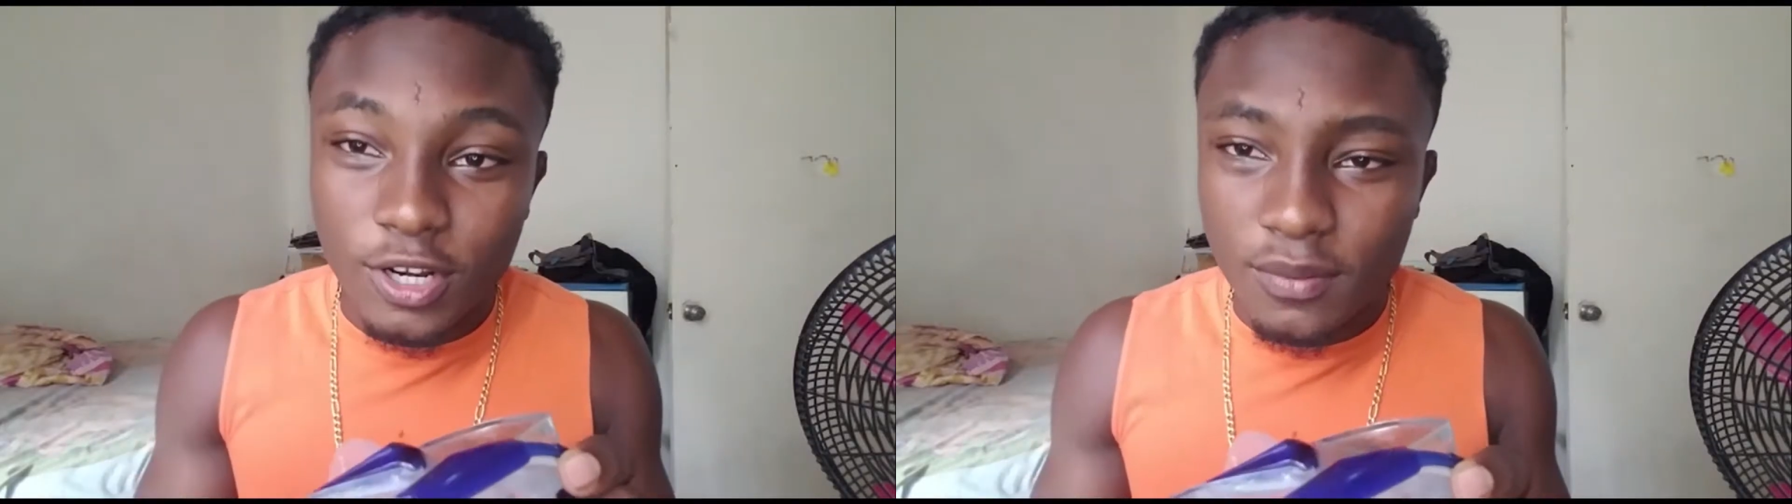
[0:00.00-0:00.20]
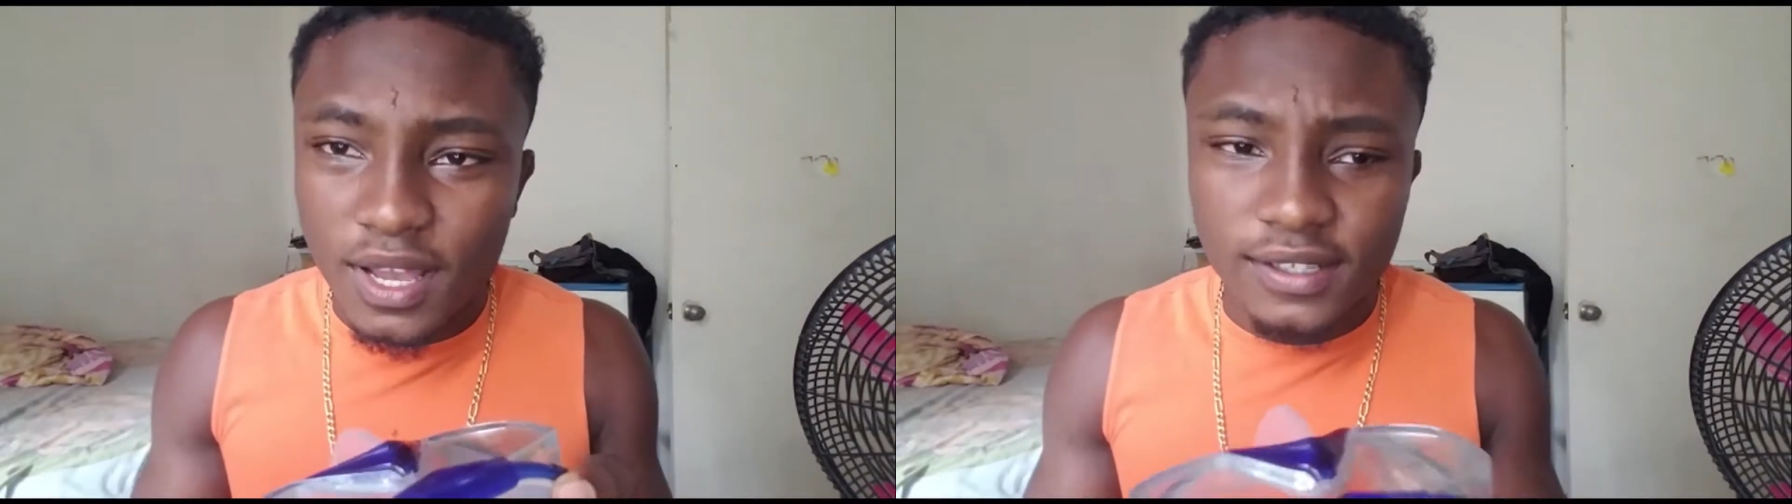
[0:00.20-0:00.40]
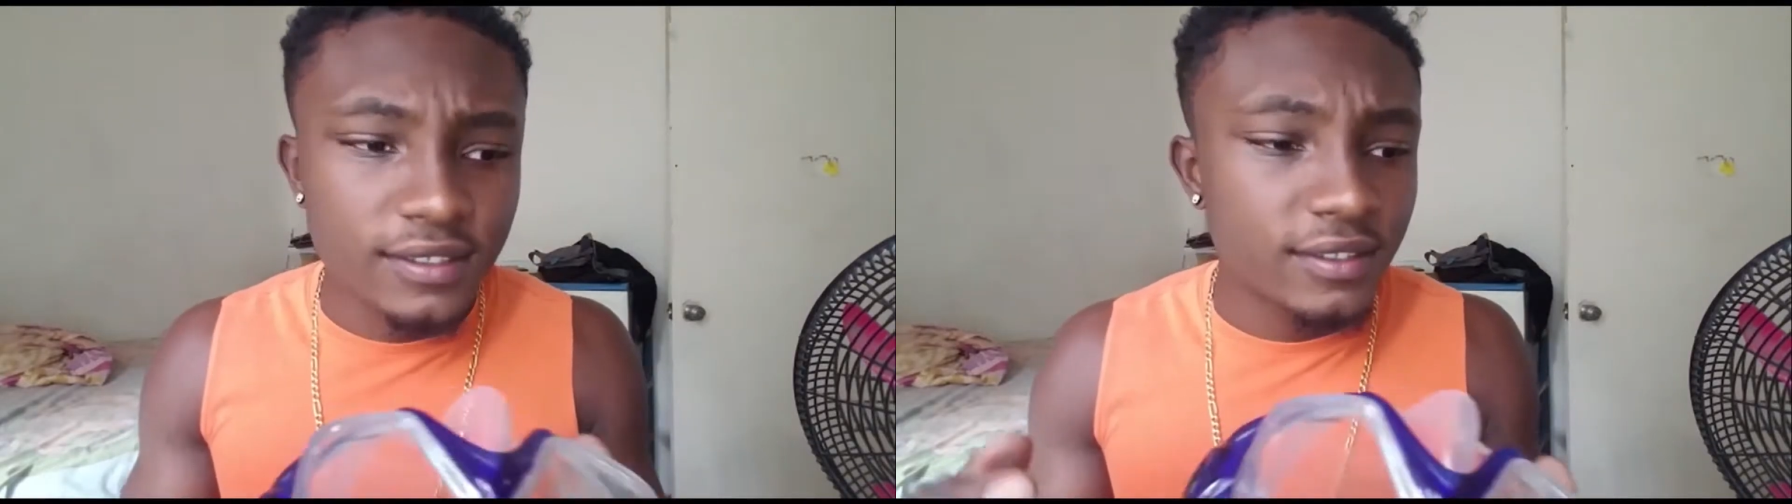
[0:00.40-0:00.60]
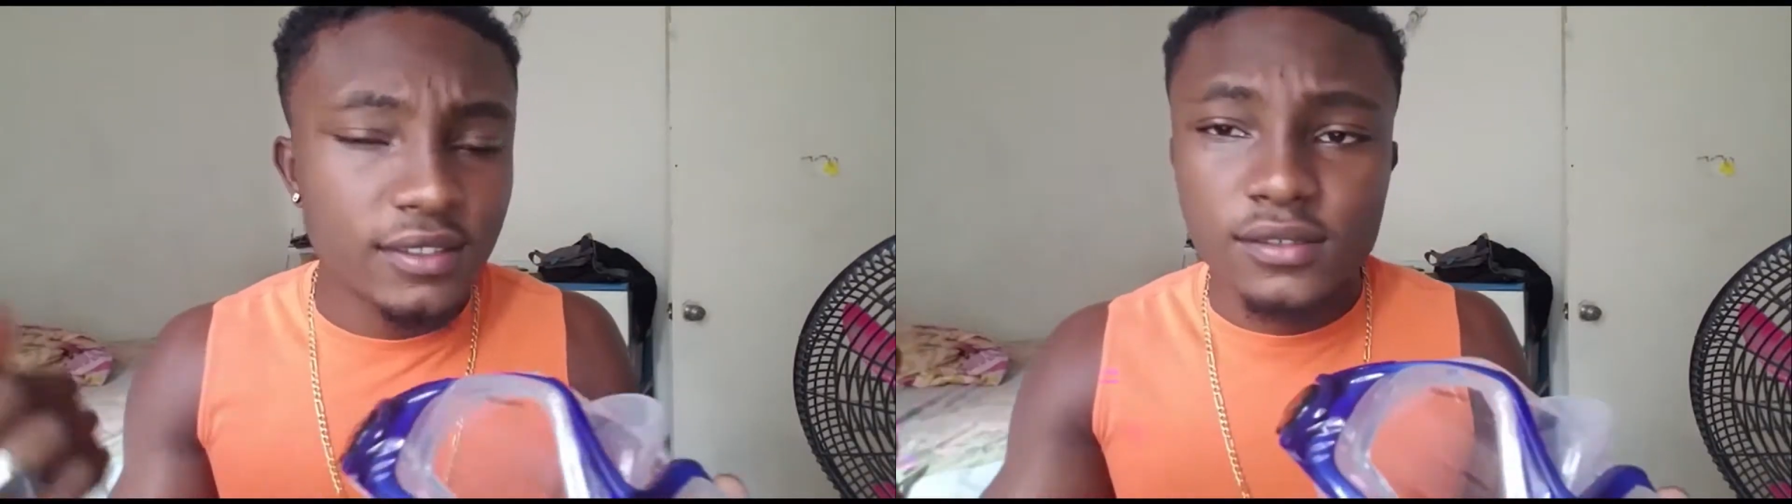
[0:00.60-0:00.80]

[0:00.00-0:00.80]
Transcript: the mask.